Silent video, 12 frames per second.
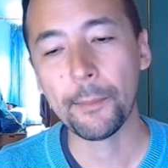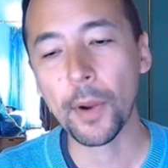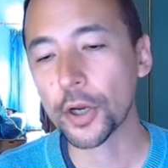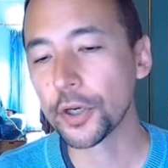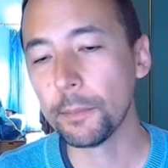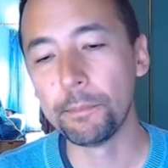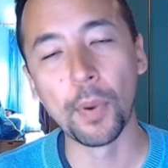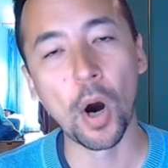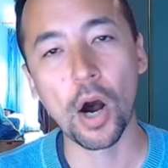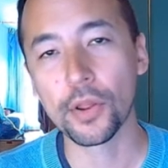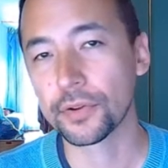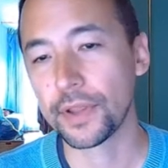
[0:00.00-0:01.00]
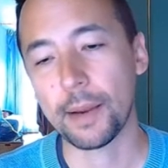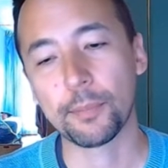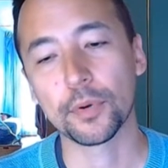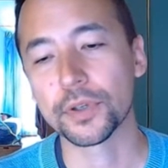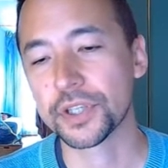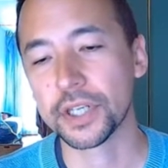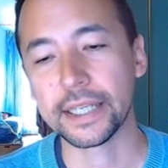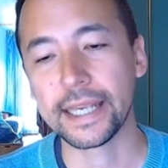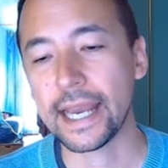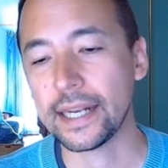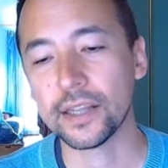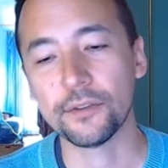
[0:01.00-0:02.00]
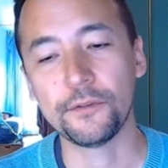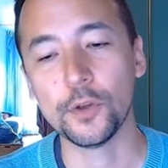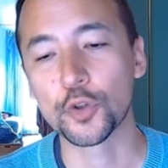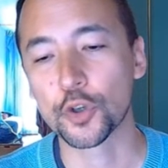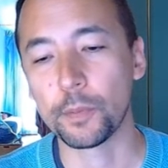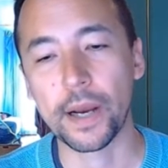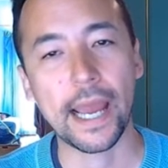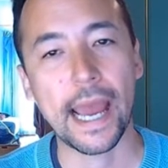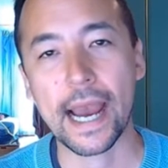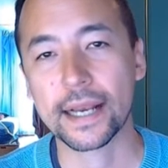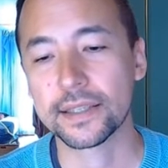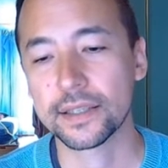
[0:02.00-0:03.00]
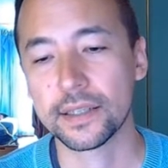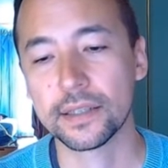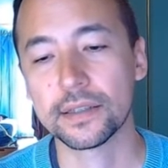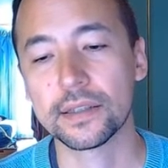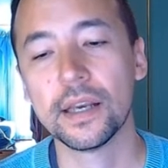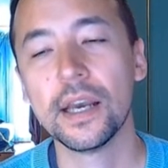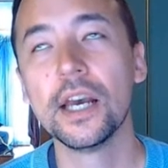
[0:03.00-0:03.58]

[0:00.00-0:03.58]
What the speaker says: not going to bother that person again in the future by accident.